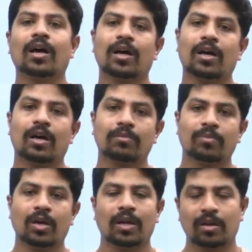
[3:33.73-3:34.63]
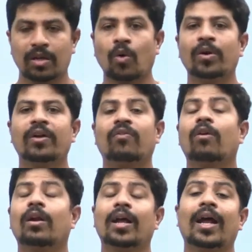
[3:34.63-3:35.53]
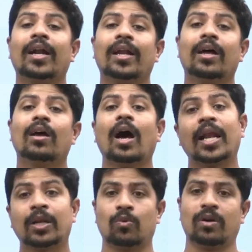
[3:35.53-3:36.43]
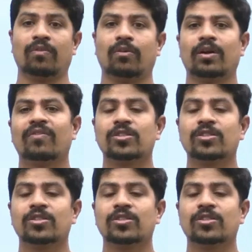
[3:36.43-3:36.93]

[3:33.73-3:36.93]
grounded fault and ungrounded fault.